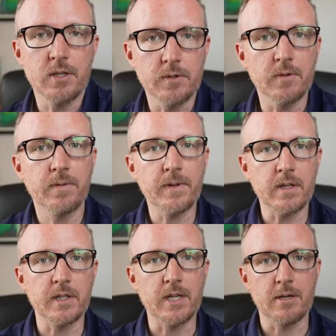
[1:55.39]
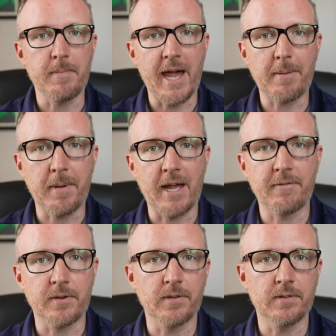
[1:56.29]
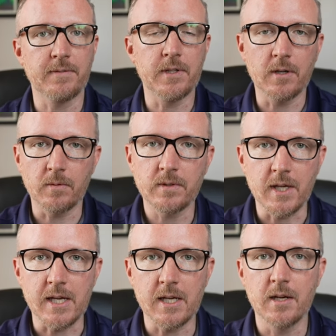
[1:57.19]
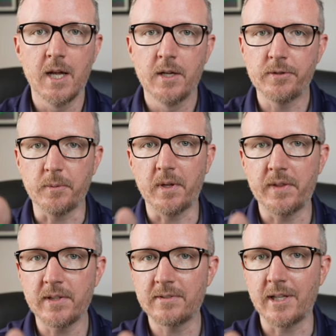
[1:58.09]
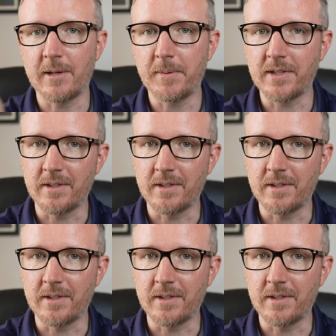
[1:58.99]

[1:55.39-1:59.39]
You do feel it in your backpack versus if you don't take it. So while this setup is